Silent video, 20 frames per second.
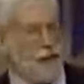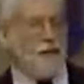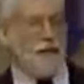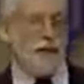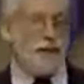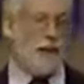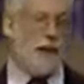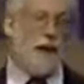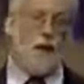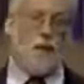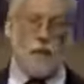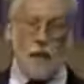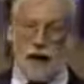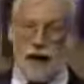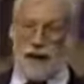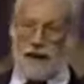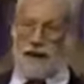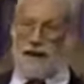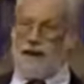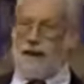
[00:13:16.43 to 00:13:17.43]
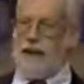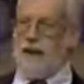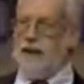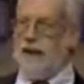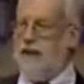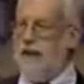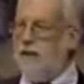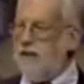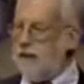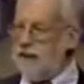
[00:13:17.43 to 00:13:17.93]
and I was still a witch,
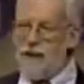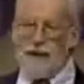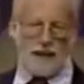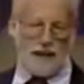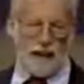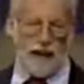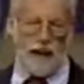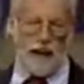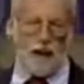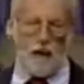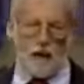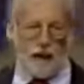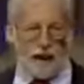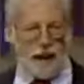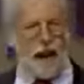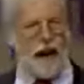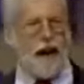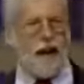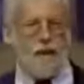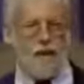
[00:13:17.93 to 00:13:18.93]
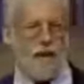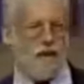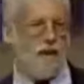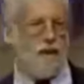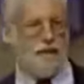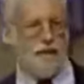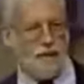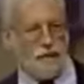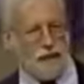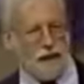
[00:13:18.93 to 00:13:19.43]
which is not all
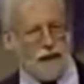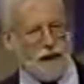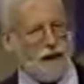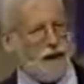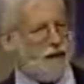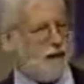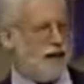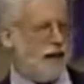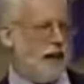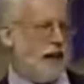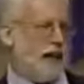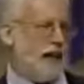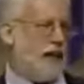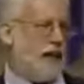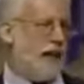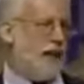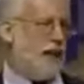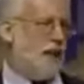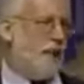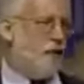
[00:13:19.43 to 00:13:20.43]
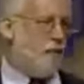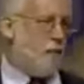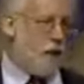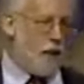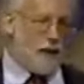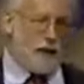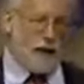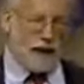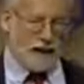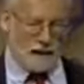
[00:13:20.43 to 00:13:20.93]
incongruous if you really understand the nature of
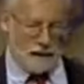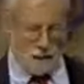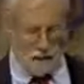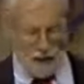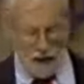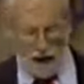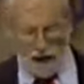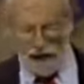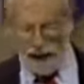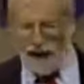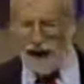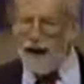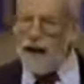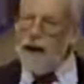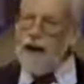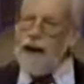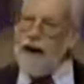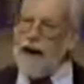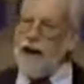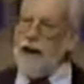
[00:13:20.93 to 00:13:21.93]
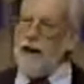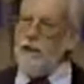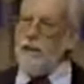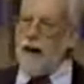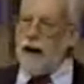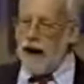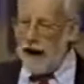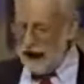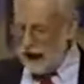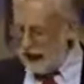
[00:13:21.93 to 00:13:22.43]
Mormonism.
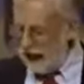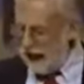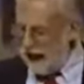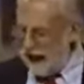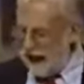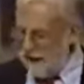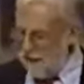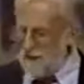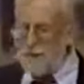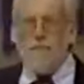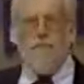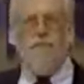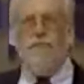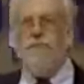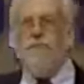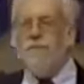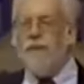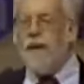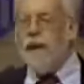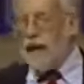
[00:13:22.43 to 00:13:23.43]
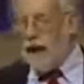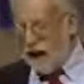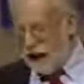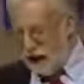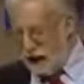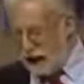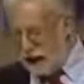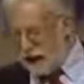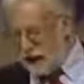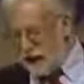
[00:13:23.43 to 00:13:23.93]
Anyway, um,
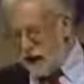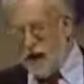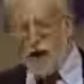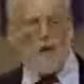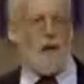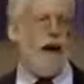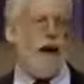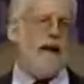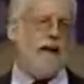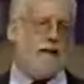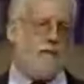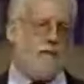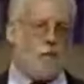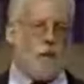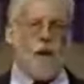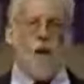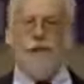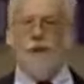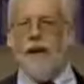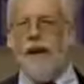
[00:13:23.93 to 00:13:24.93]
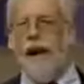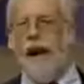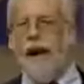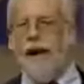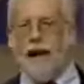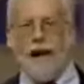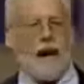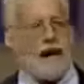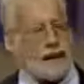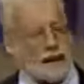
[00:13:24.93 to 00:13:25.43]
so as a Mormon,
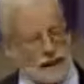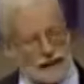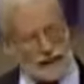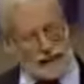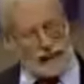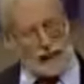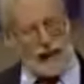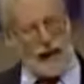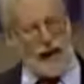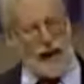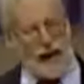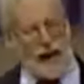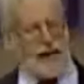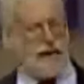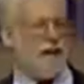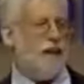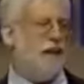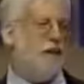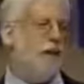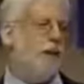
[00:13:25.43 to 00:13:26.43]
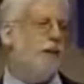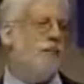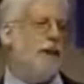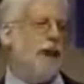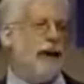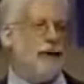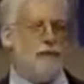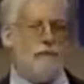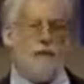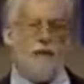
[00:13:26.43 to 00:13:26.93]
I got this little ad in the
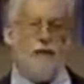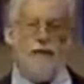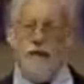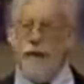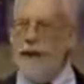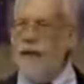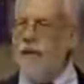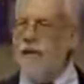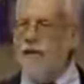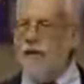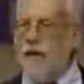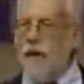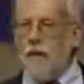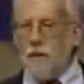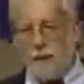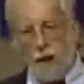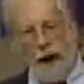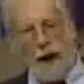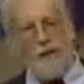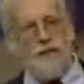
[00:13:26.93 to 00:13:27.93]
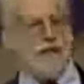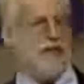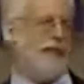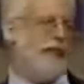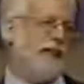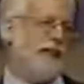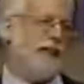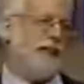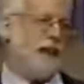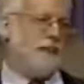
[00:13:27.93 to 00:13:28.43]
newspaper for a
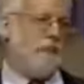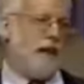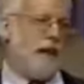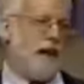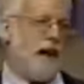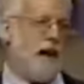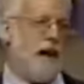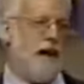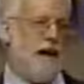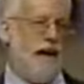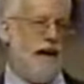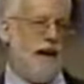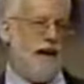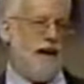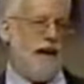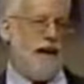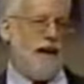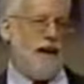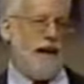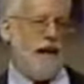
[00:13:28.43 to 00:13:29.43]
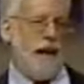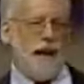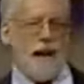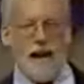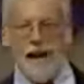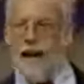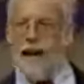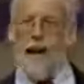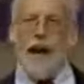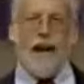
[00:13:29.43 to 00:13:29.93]
prophecy seminar.
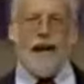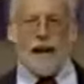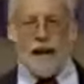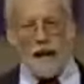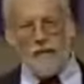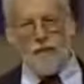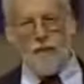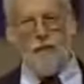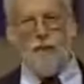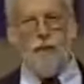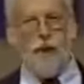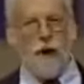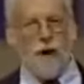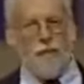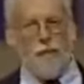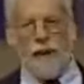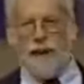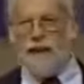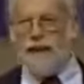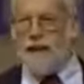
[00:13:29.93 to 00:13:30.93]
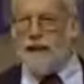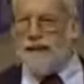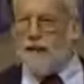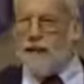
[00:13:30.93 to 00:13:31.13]
And oddly enough, it was put on by the